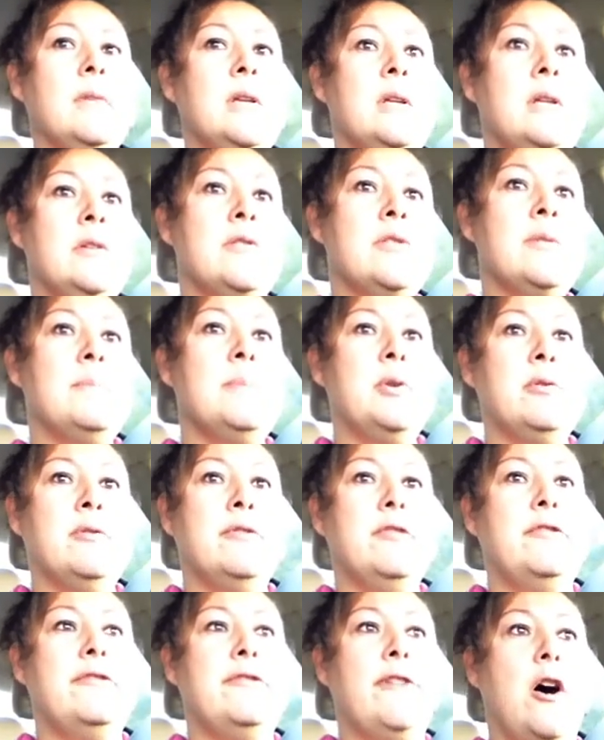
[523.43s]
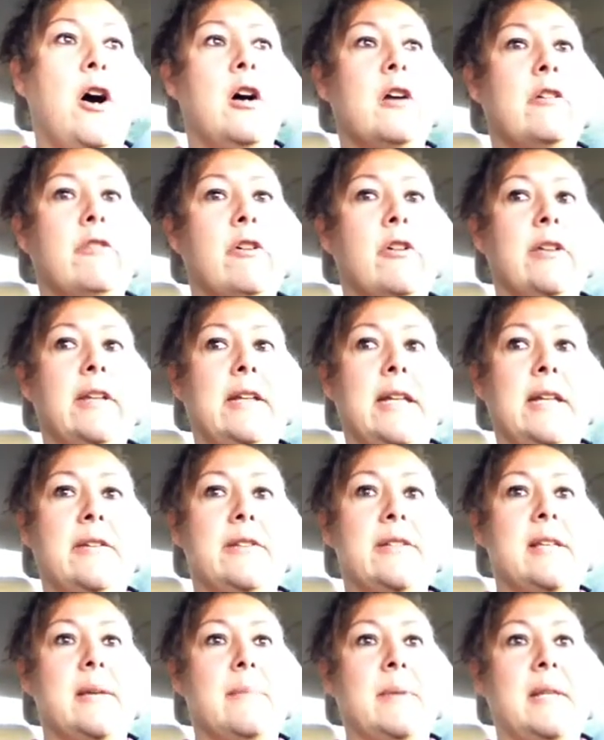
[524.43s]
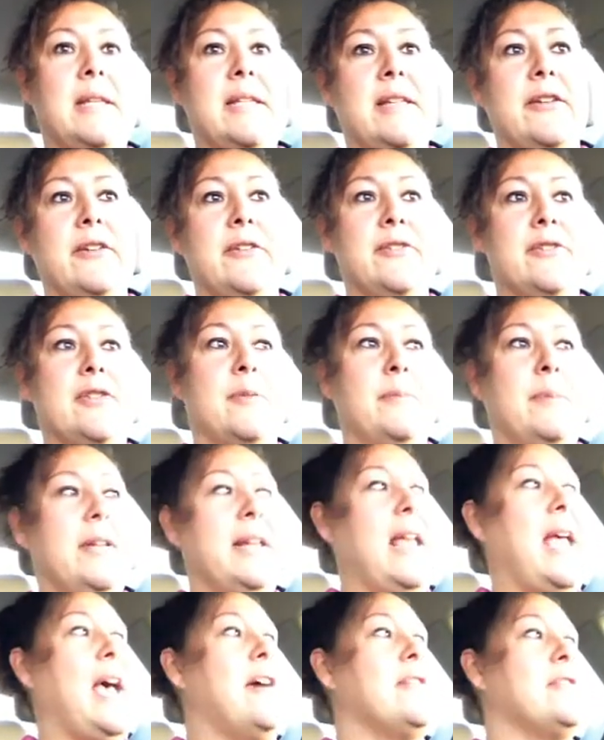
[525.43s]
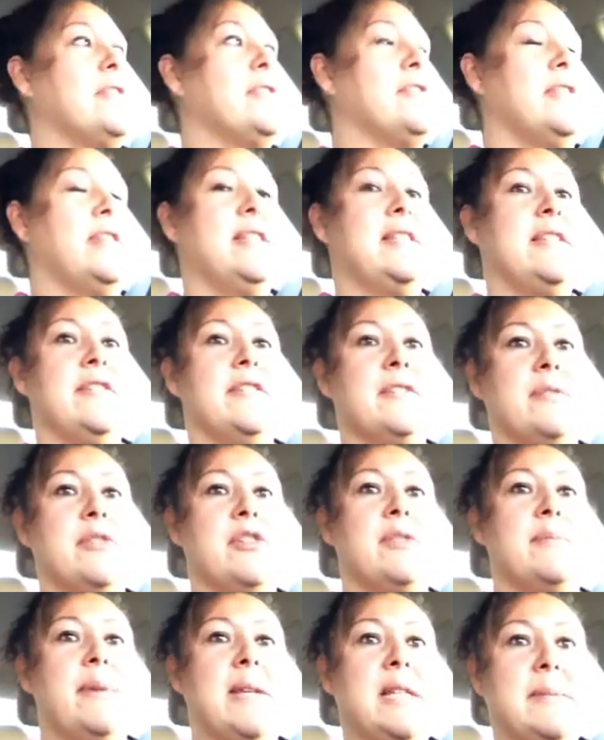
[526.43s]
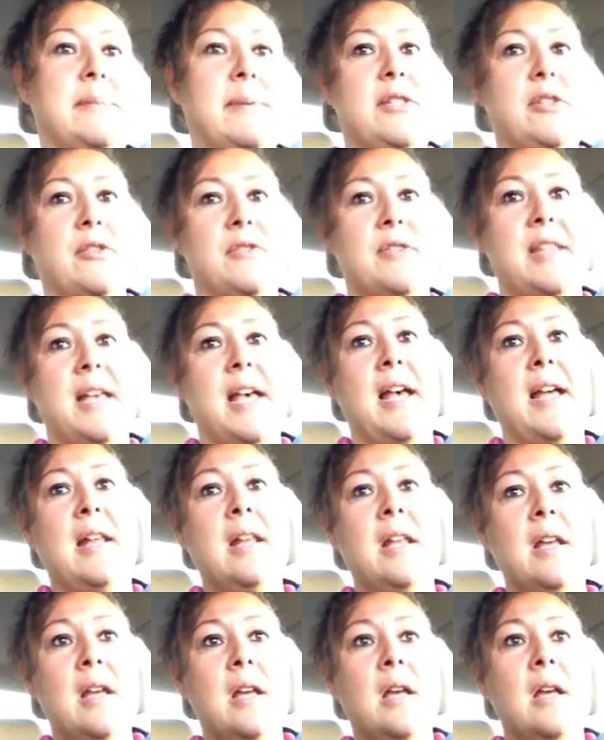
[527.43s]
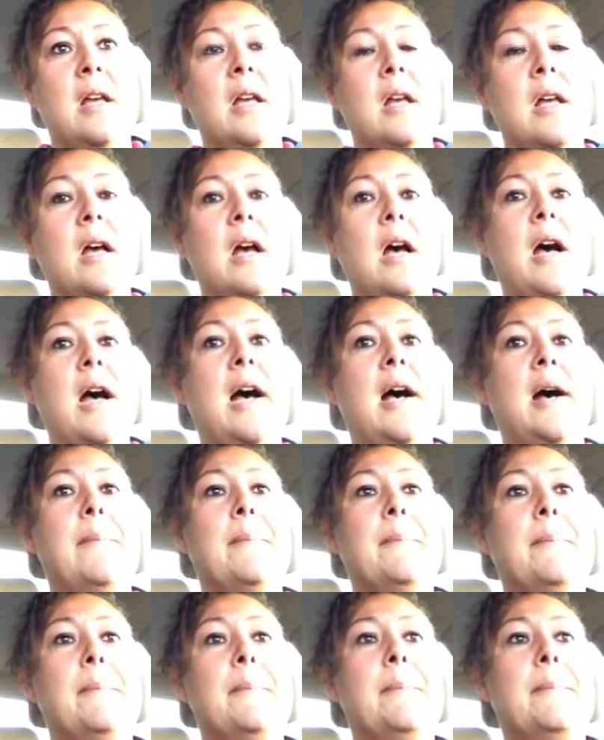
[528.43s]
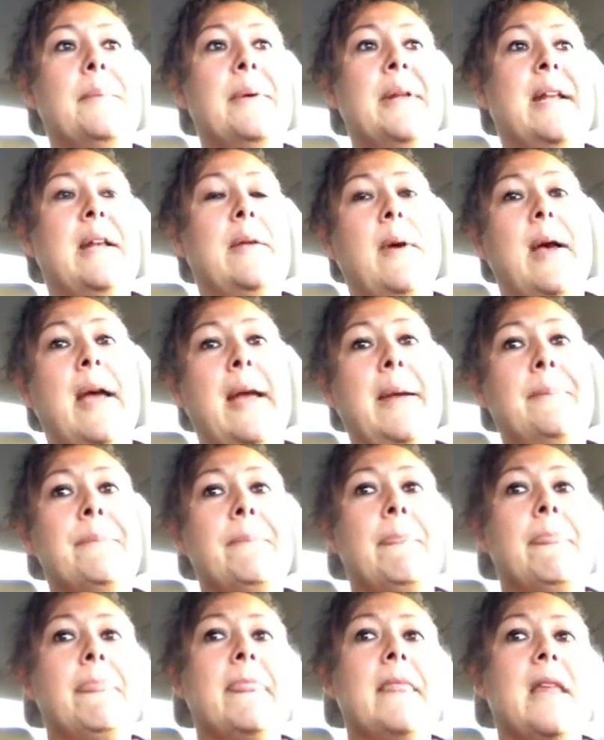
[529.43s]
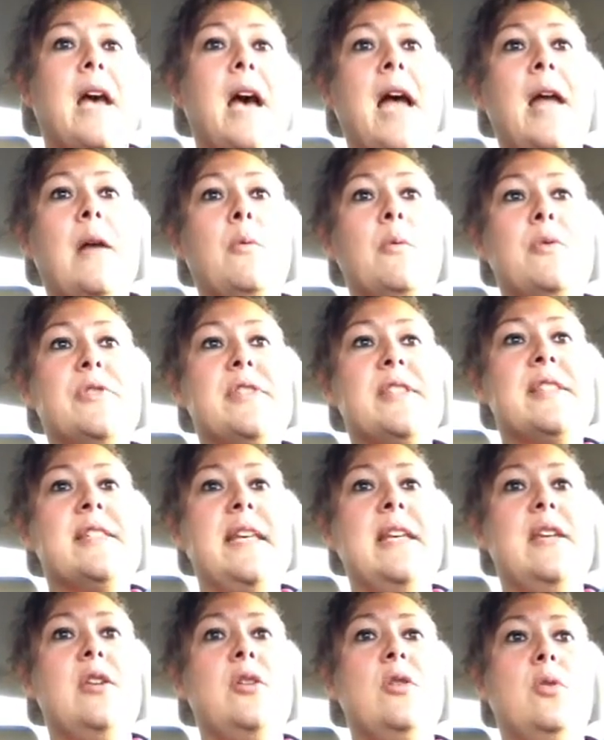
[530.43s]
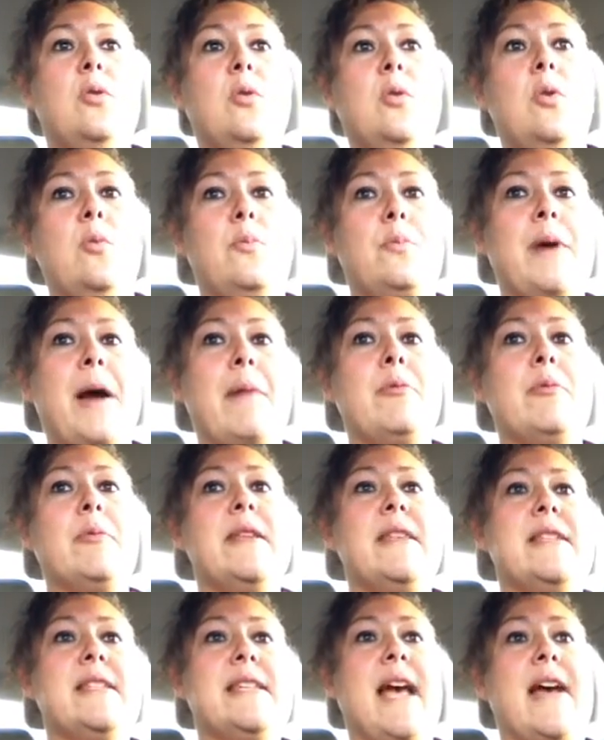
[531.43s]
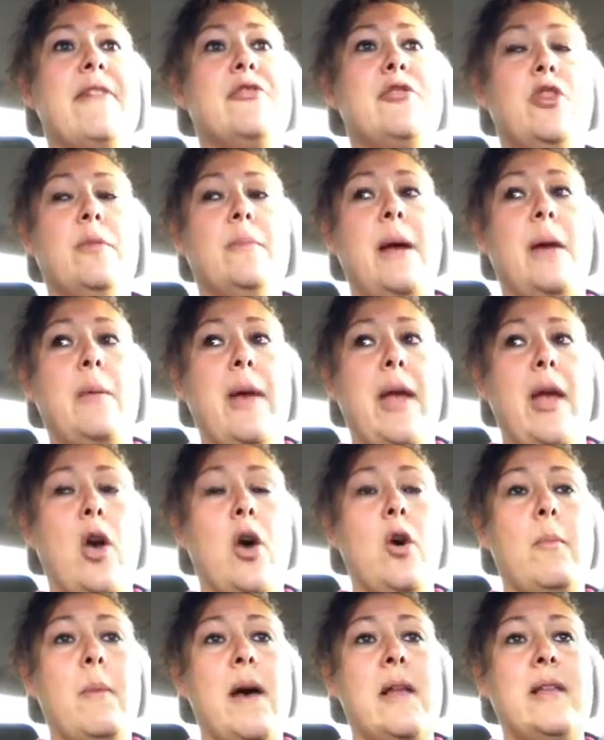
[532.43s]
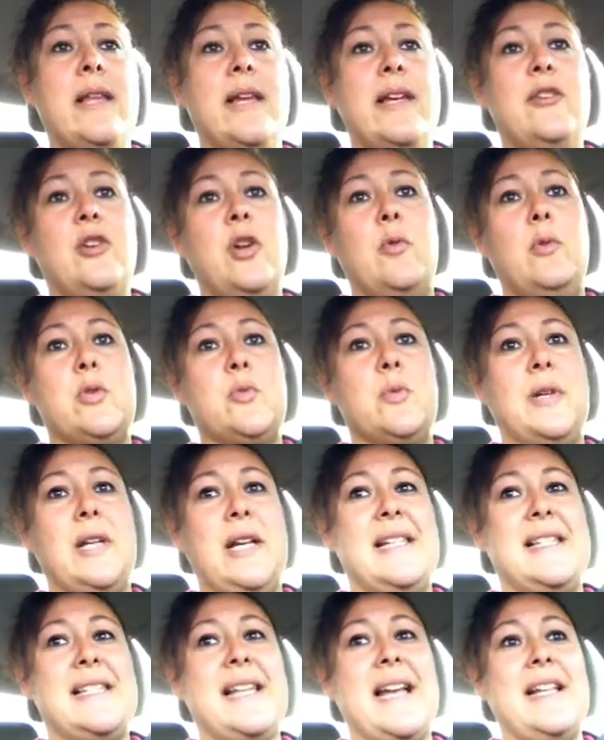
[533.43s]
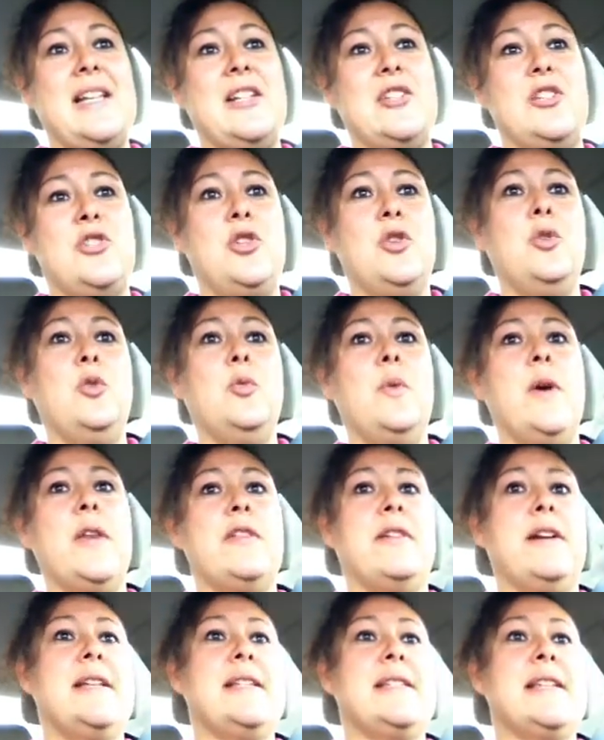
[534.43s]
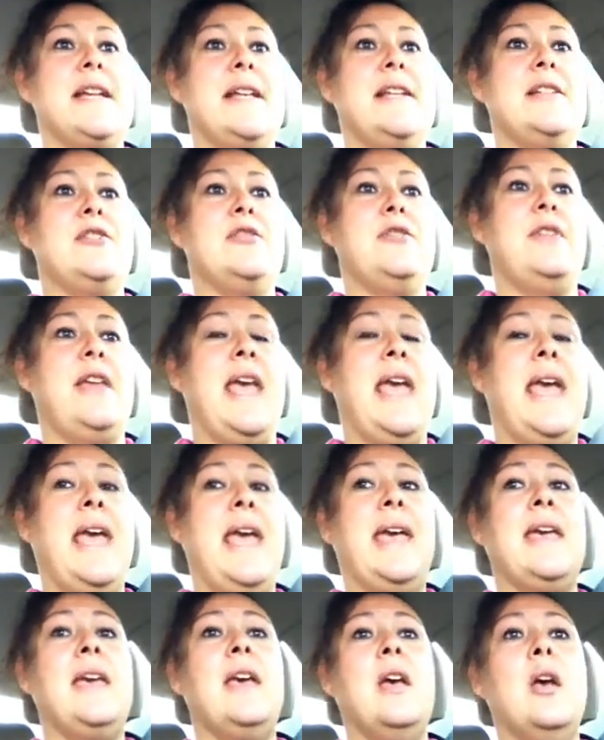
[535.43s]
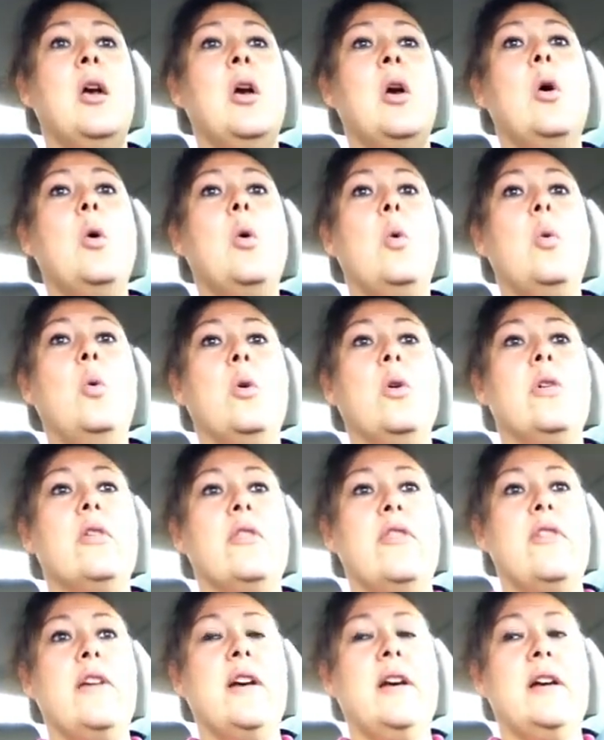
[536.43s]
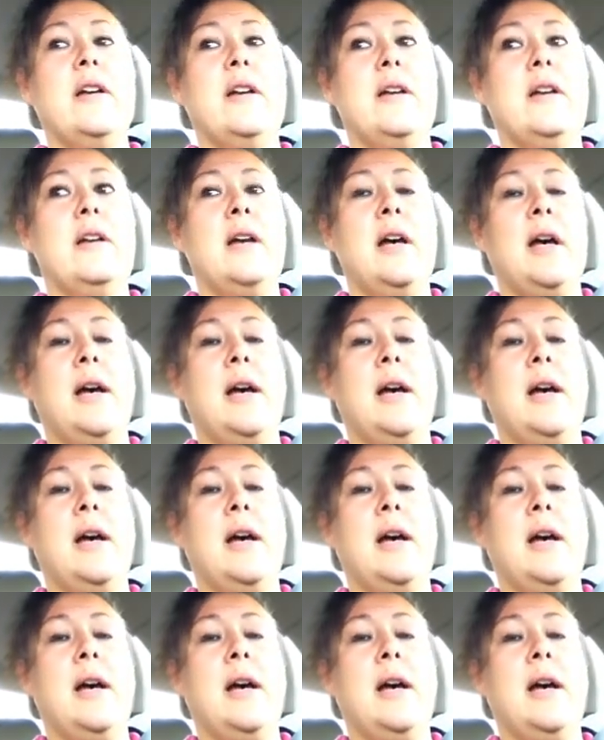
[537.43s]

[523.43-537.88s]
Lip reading: There's some beautiful fog rolling in on some of these hills. They're building houses on these hills. It just makes me so sad. But anyway, I will see you probably this afternoon on my way home. I'll let you know which one I decided to do, whether I decided to do the egg or the